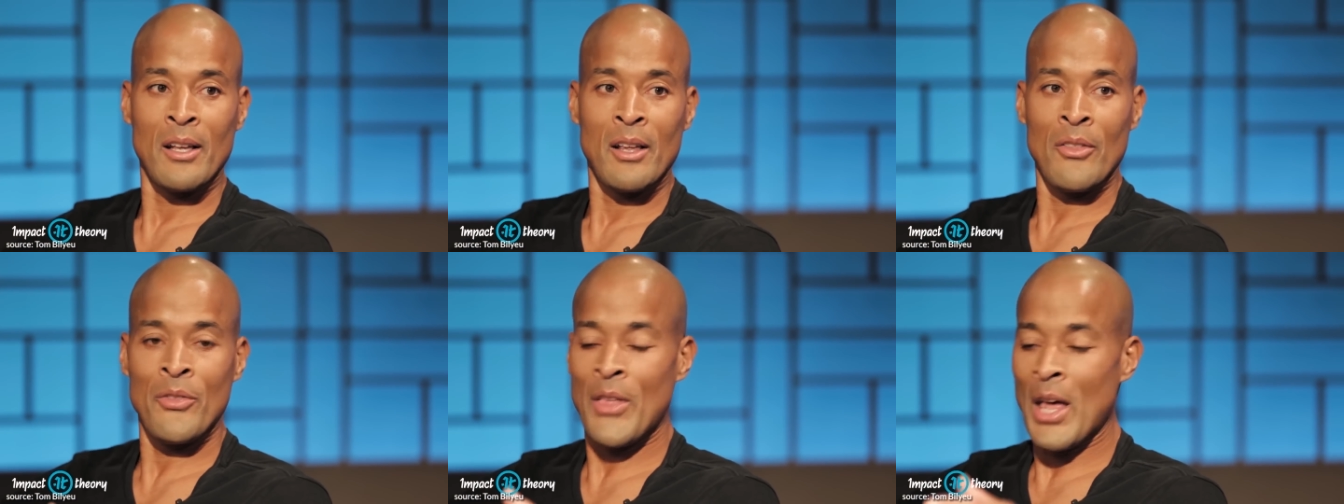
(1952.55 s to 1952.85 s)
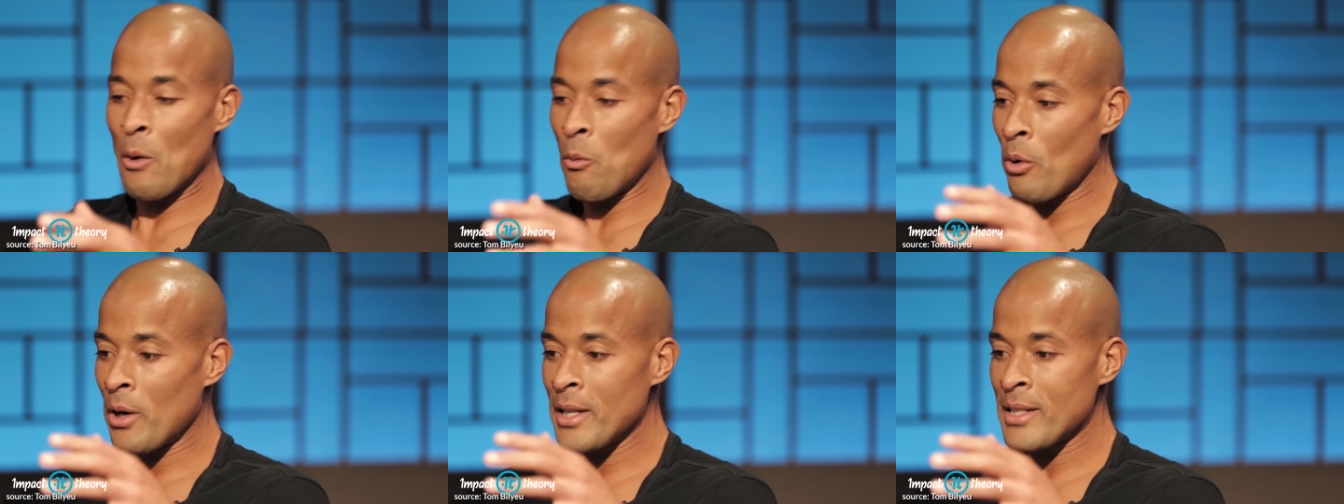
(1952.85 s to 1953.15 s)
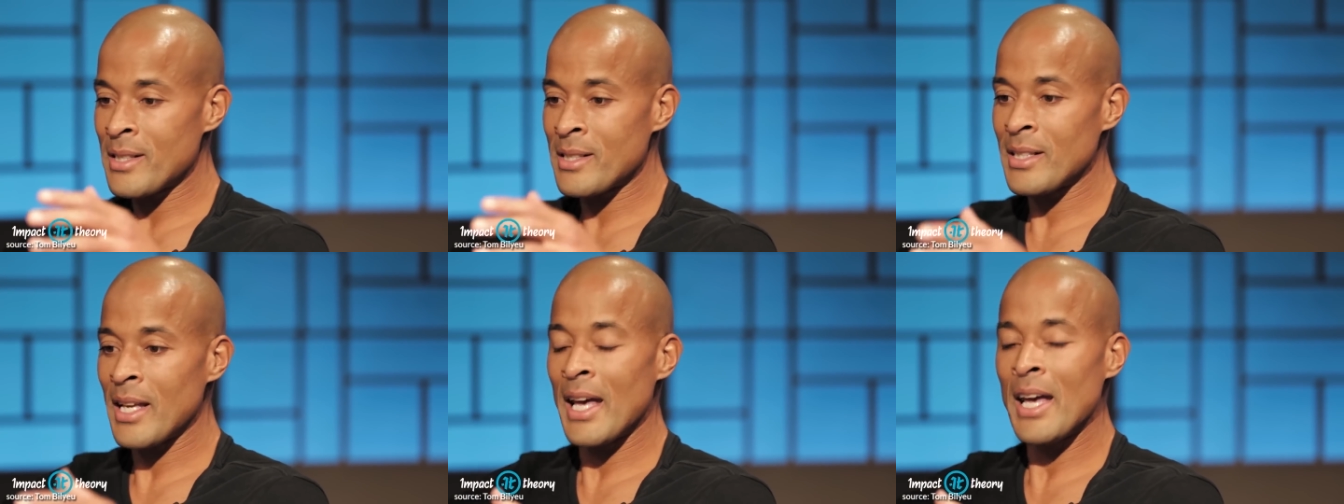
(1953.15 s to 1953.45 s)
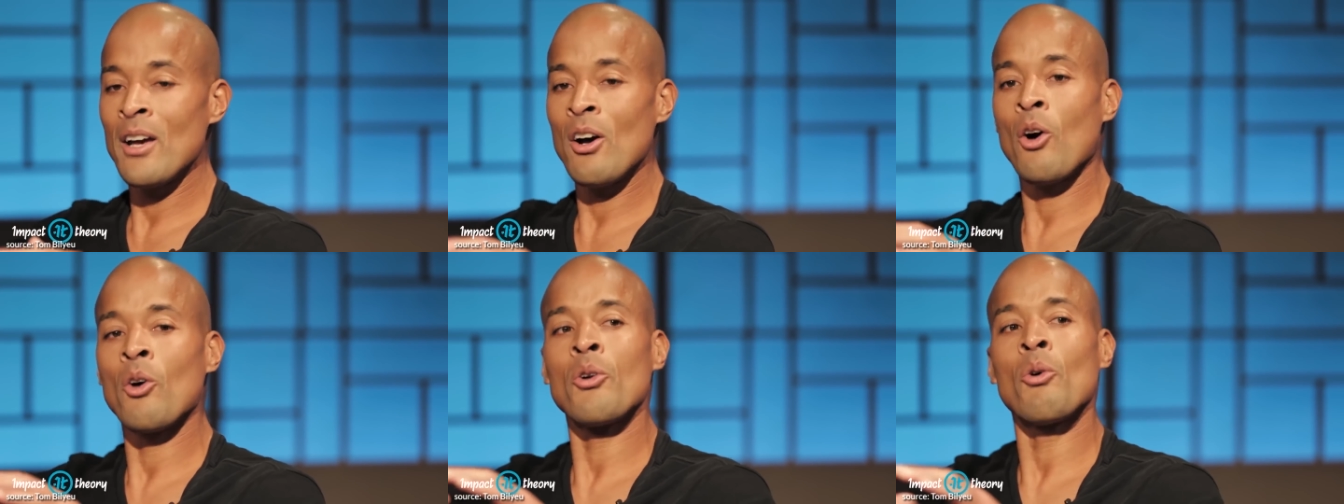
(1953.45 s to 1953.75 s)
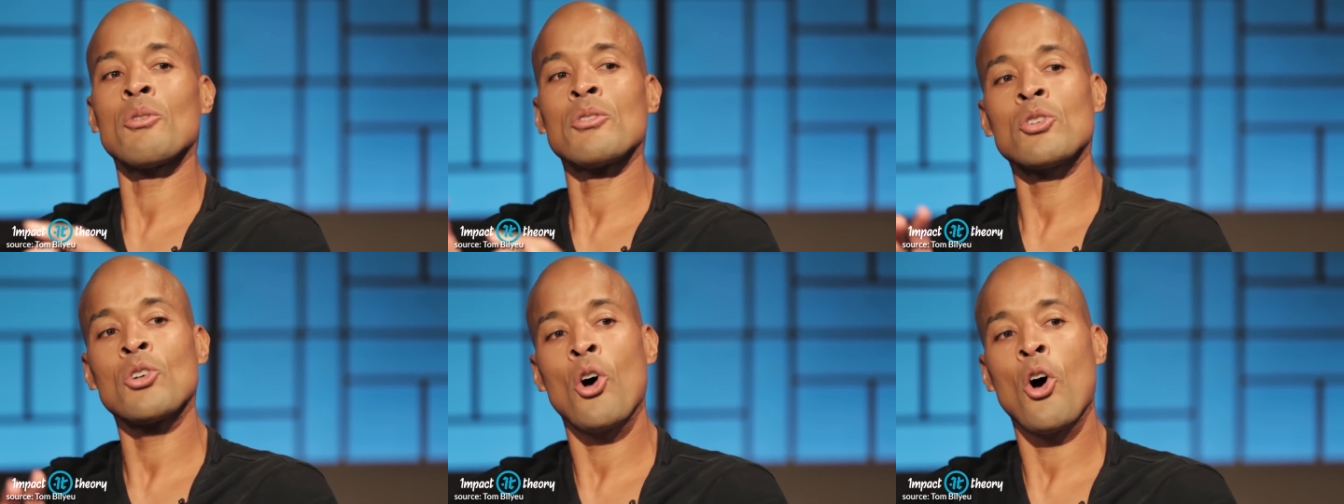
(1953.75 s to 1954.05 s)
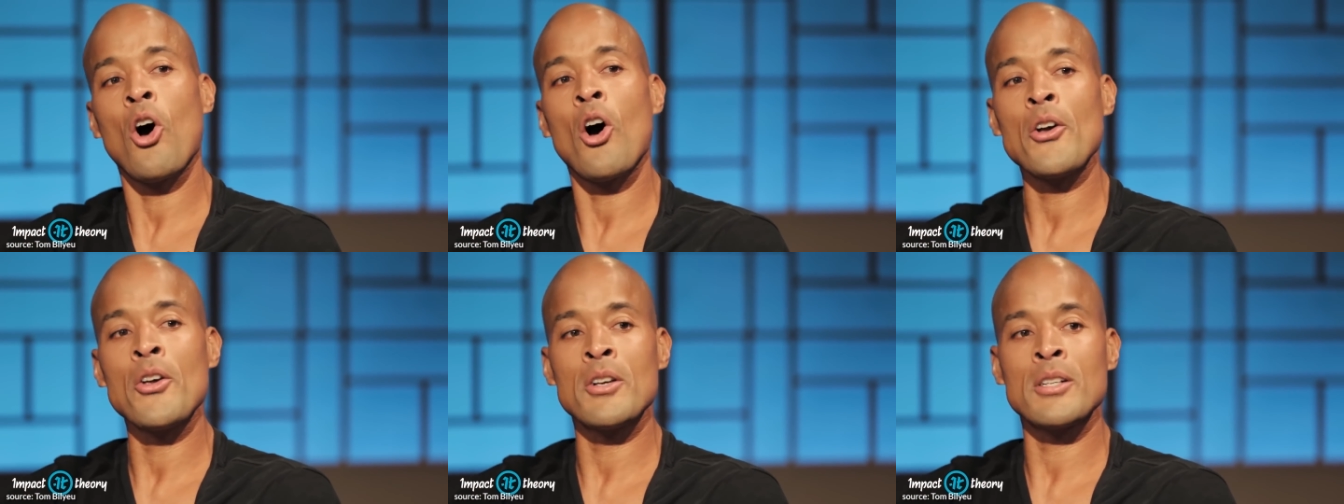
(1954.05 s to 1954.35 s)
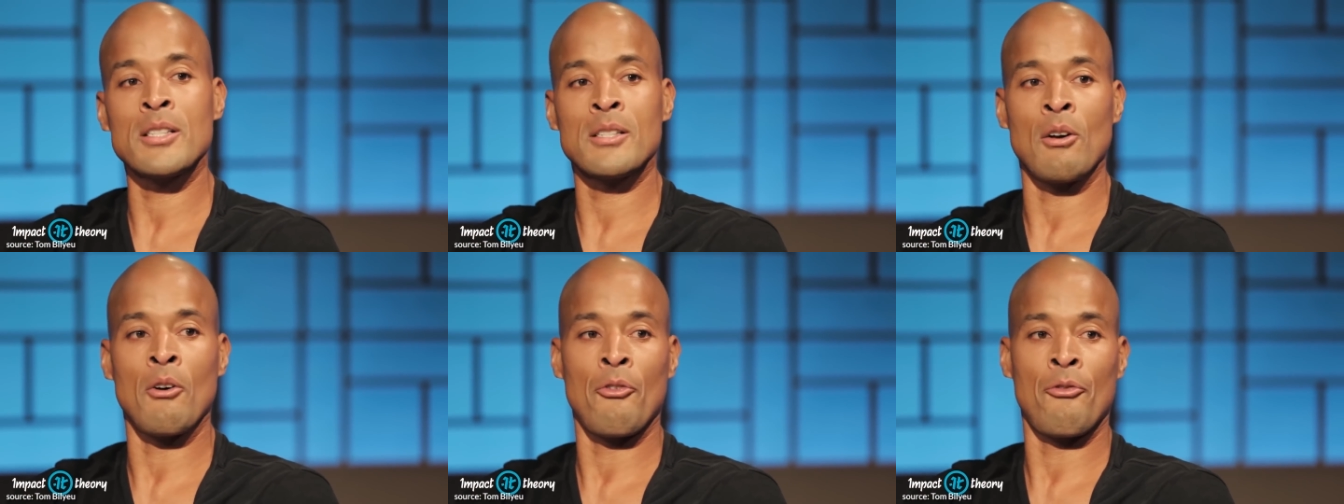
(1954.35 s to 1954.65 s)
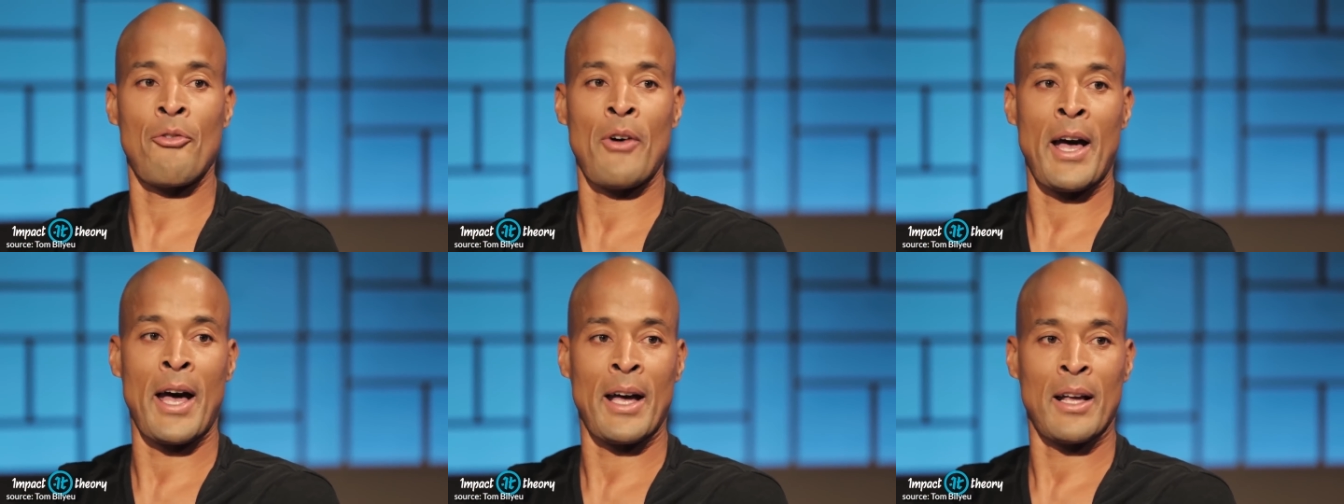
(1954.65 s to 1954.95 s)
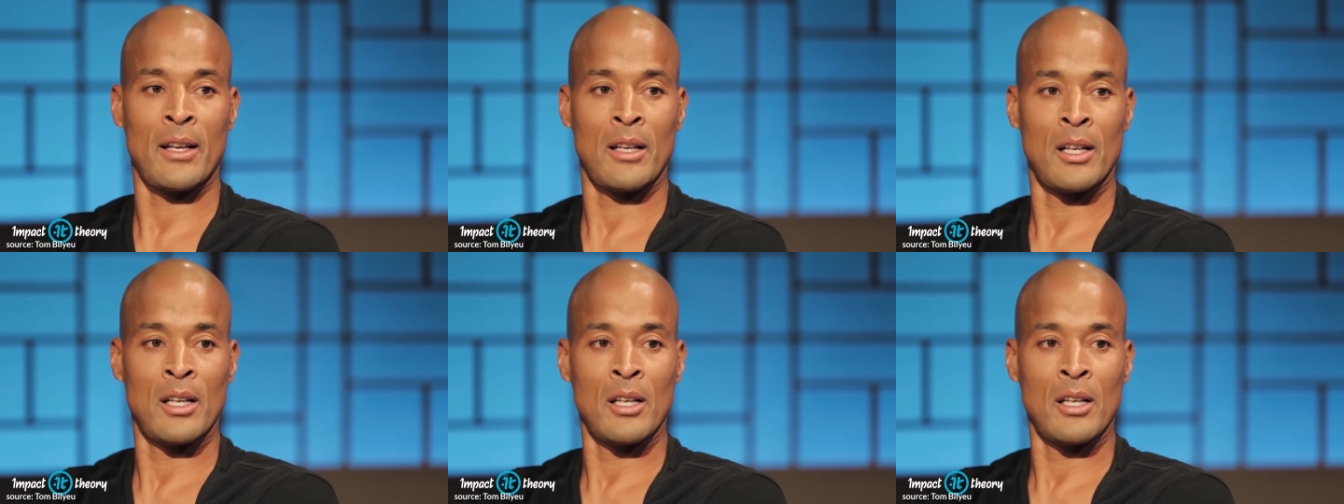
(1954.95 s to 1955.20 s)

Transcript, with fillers: They want to say, oh, don't call yourself fat.